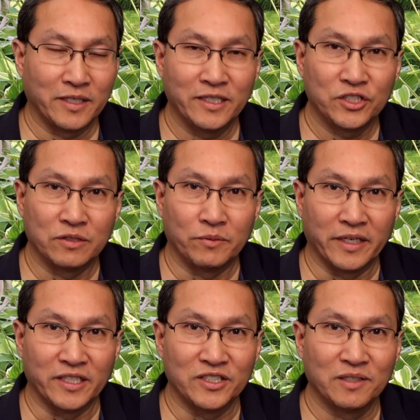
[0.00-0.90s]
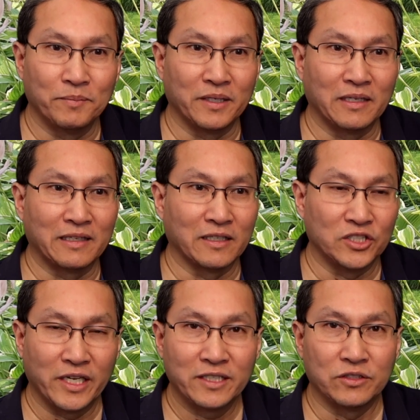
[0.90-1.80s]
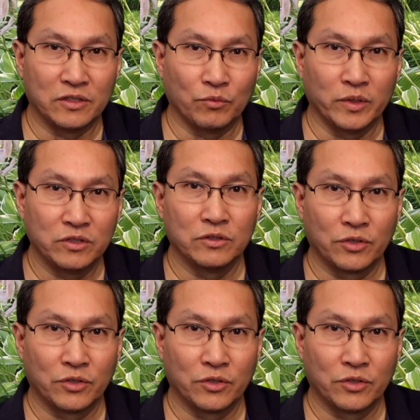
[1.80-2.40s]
tension range. But on the JAS unit, once you